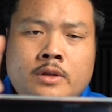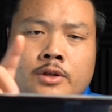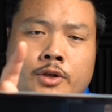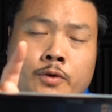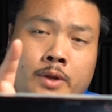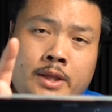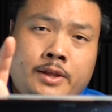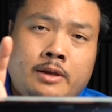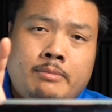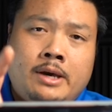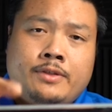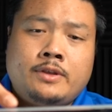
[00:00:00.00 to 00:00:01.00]
The unique thing
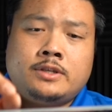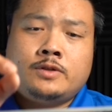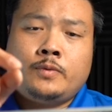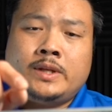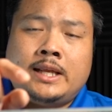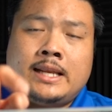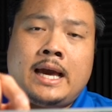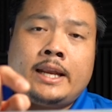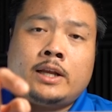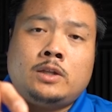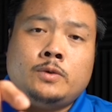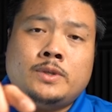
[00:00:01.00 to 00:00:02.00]
about this is we did not
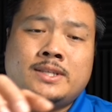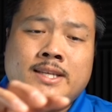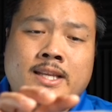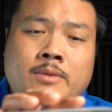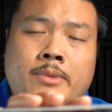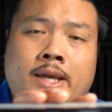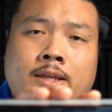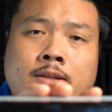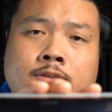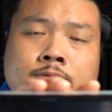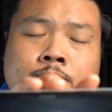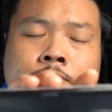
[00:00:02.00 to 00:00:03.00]
include the seating
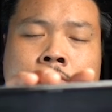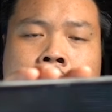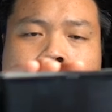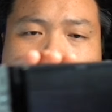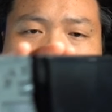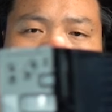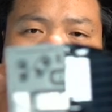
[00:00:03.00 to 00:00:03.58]
mechanism, which